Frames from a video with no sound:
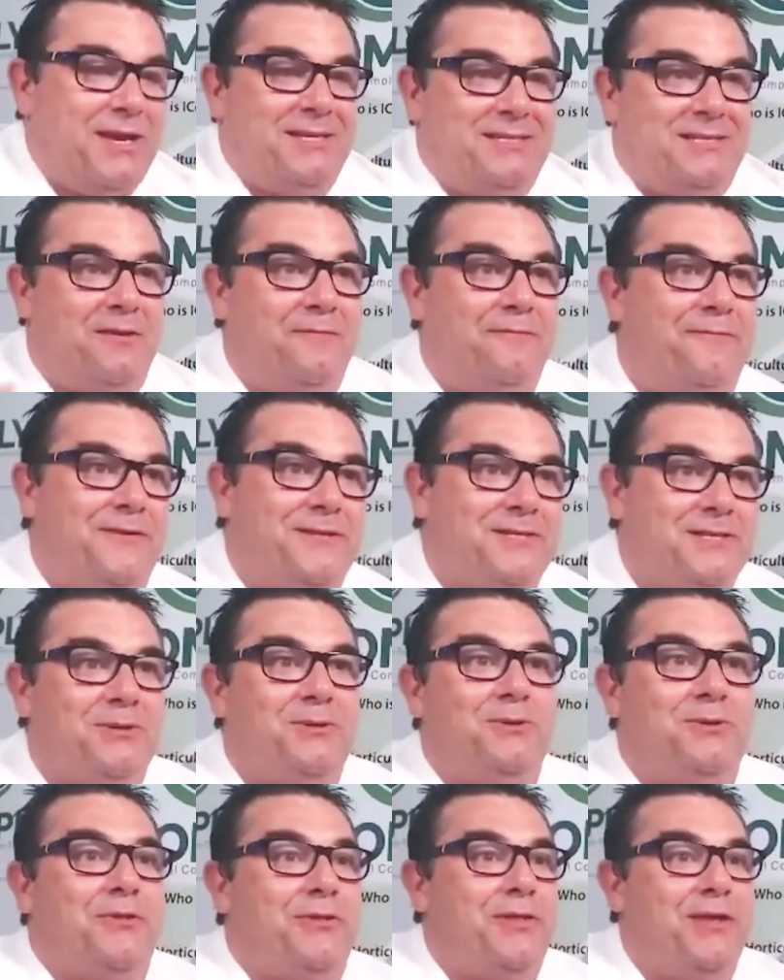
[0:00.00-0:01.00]
Is it a
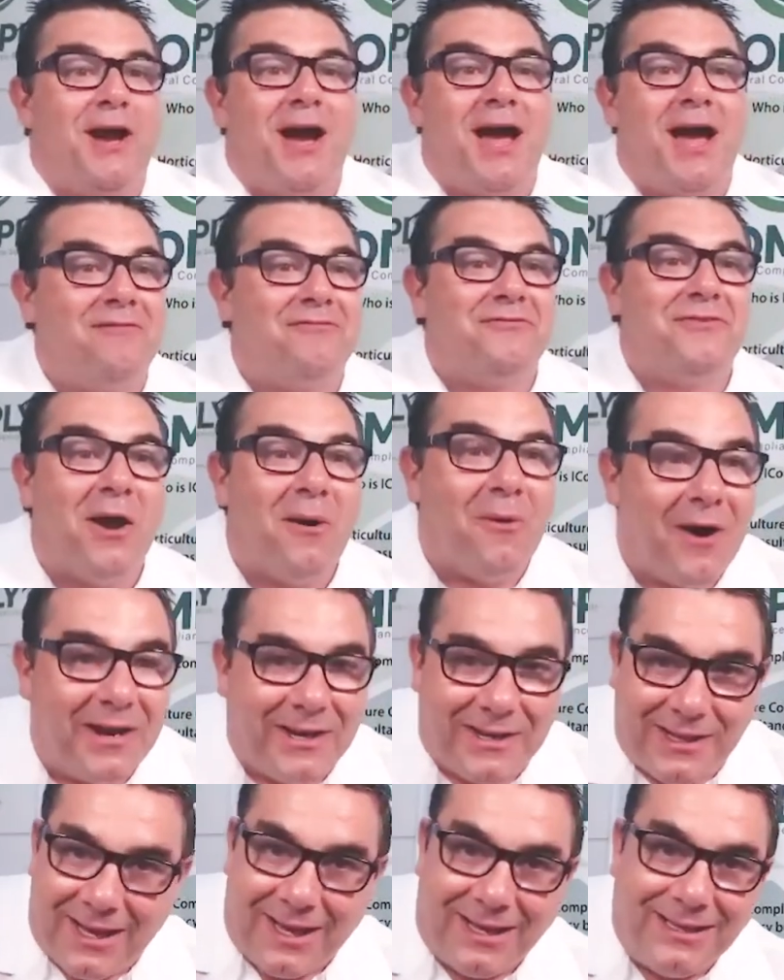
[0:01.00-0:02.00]
physical thing? I have no
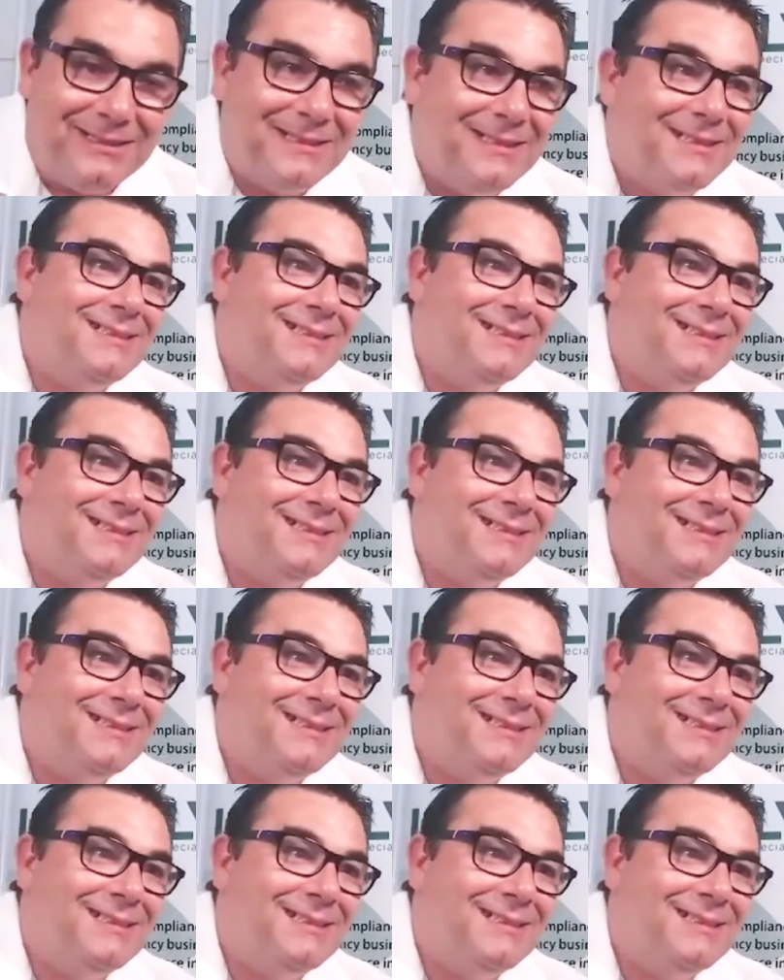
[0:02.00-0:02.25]
idea.